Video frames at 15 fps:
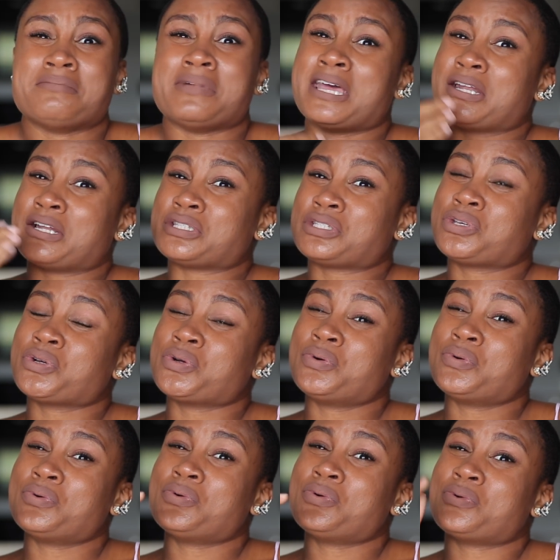at a 2
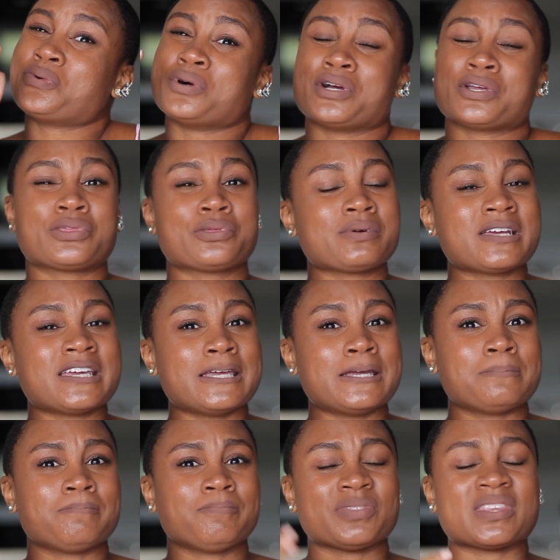or a 3.
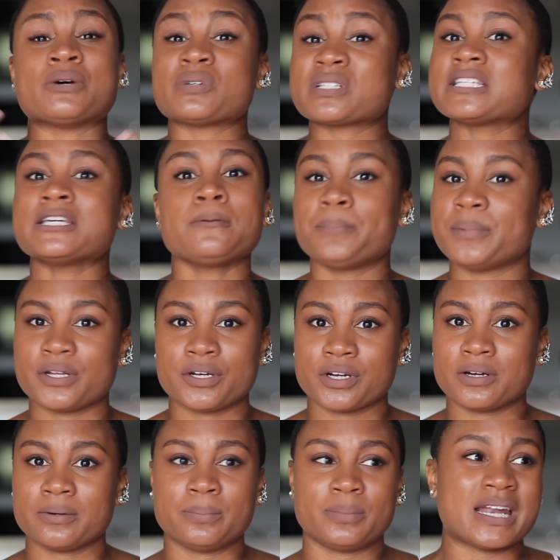It was still
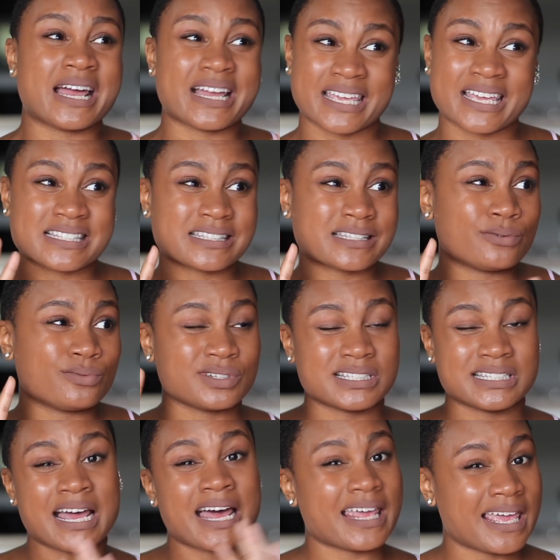bitter, but I guess it was
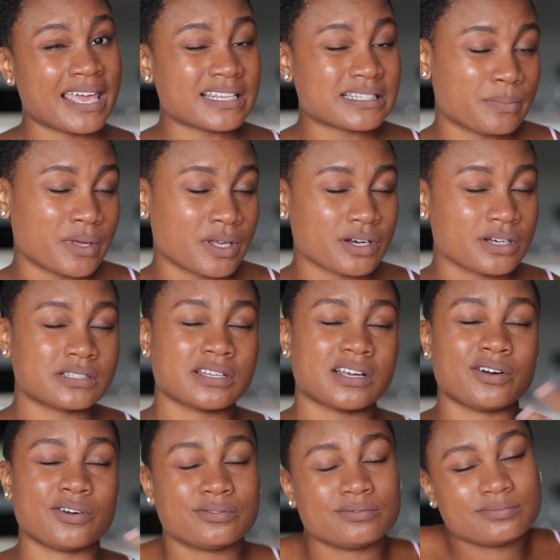not as bitter.
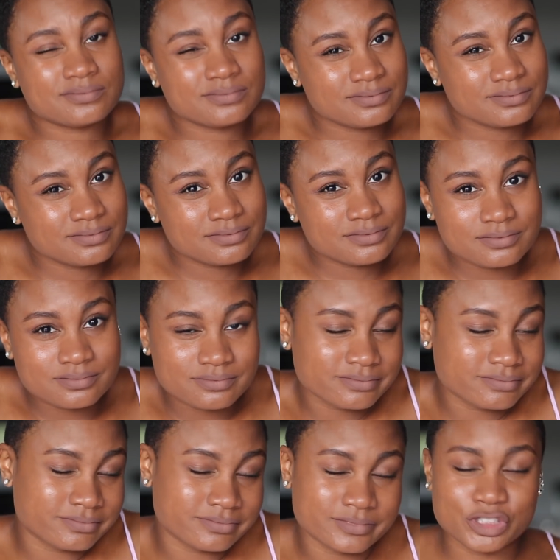So
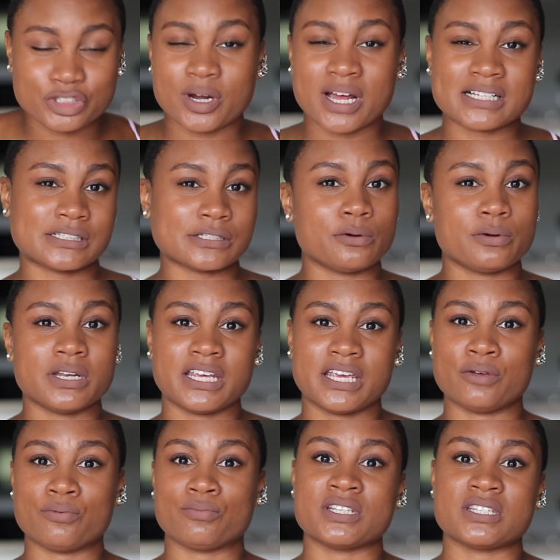try soaking
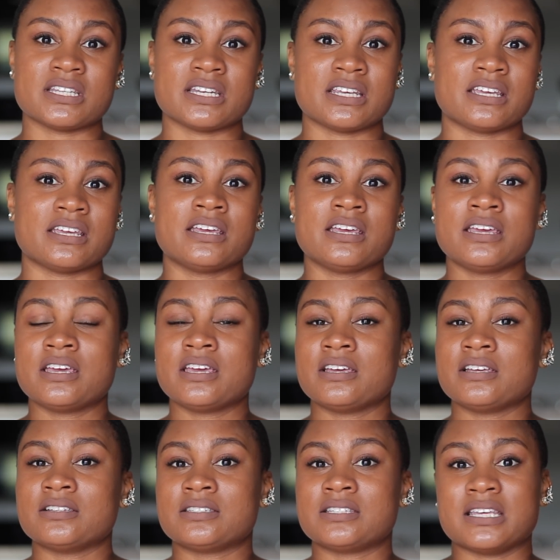it and rinsing it
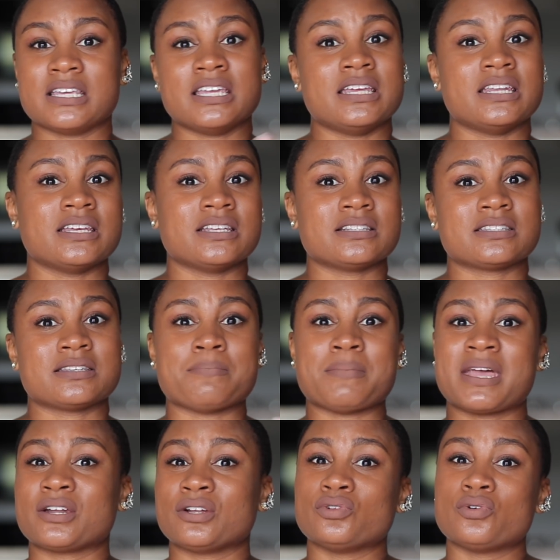to eat it to
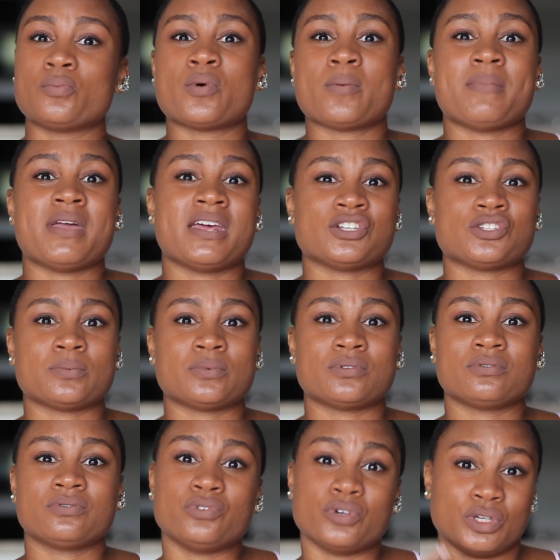make it a little more
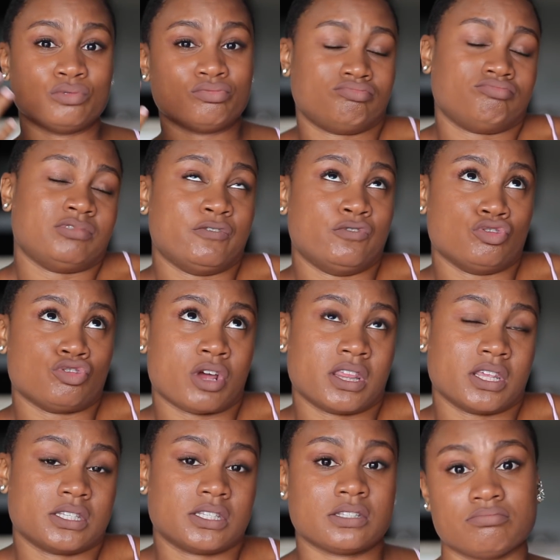manageable for you if you try
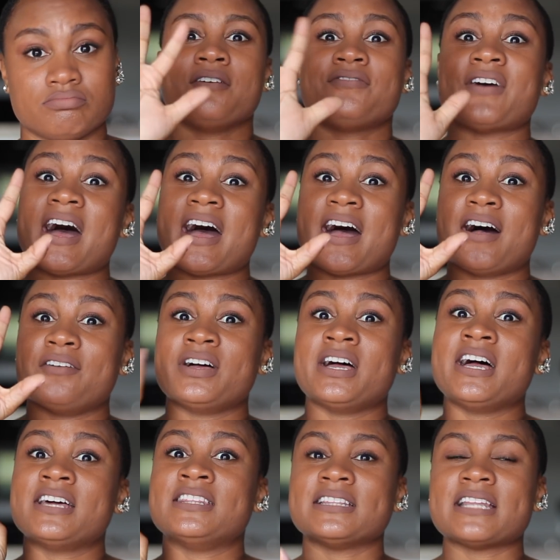this. 5,
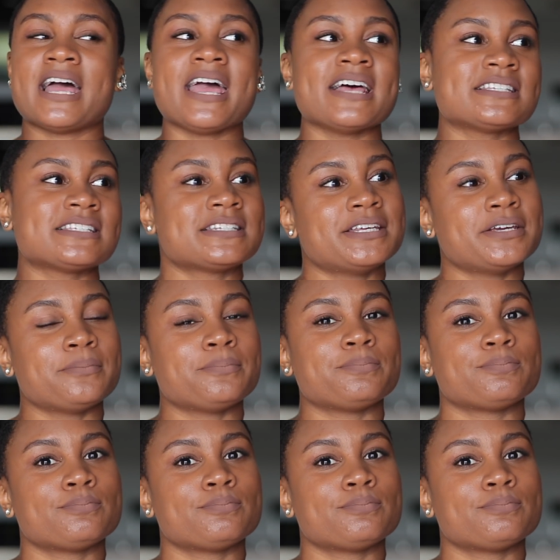the last tip,